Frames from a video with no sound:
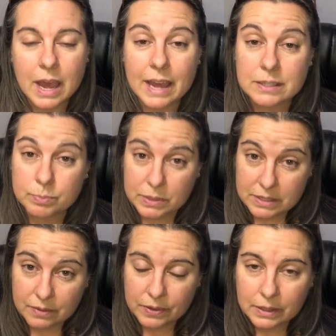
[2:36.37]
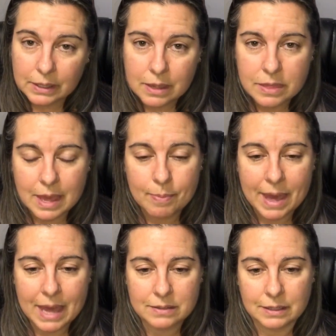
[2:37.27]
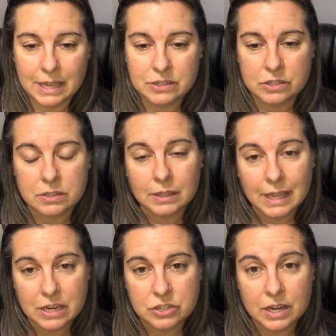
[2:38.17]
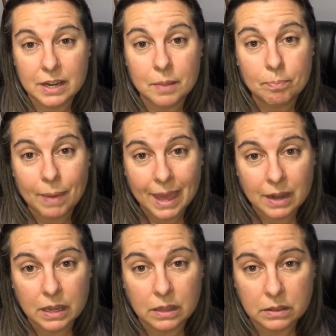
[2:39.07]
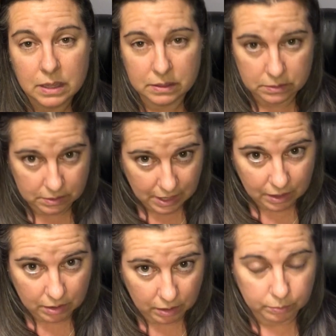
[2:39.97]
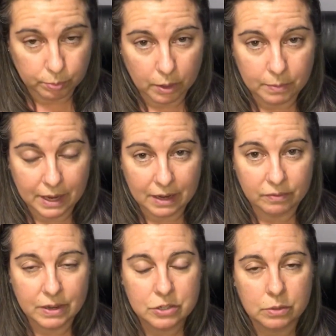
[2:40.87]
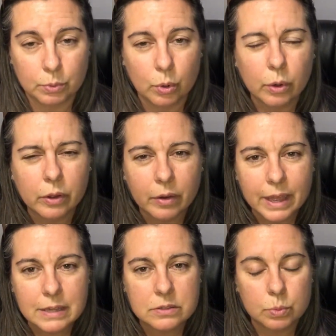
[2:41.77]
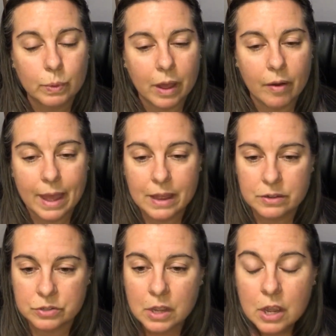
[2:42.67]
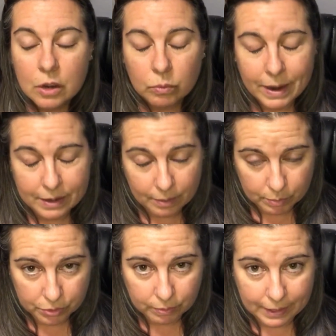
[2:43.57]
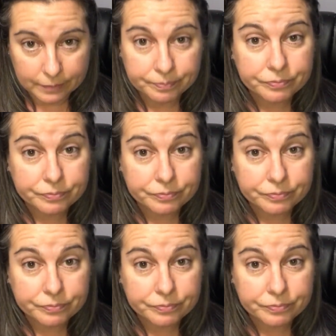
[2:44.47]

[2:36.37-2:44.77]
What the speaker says: Specifically, they passed legislation banning this thing called brominated vegetable oil, as well as red number 3.